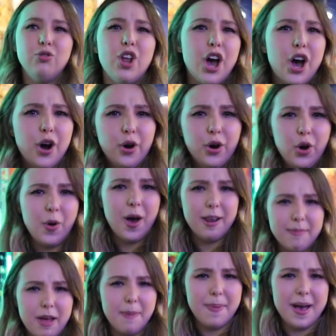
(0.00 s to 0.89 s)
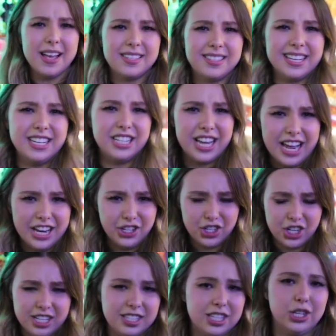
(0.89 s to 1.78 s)
to know who had my best
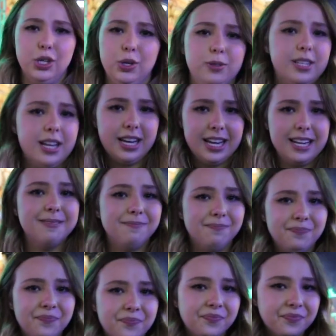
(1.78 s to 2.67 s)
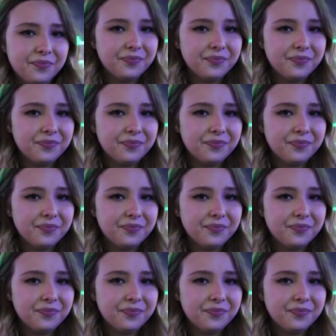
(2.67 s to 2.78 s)
intentions and who didn't.